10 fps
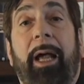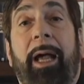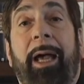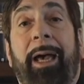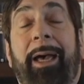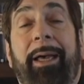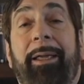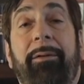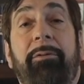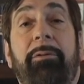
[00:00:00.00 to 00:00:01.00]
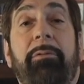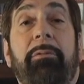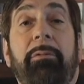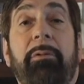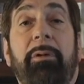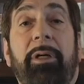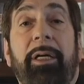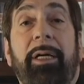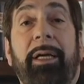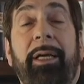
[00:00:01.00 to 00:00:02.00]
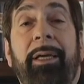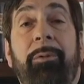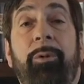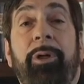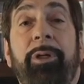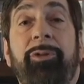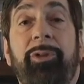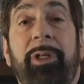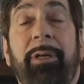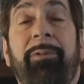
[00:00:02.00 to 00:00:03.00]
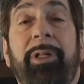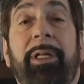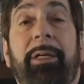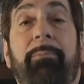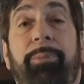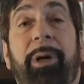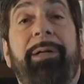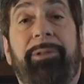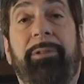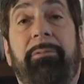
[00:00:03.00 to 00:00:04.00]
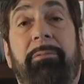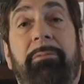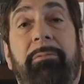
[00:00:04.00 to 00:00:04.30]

And he was given the impression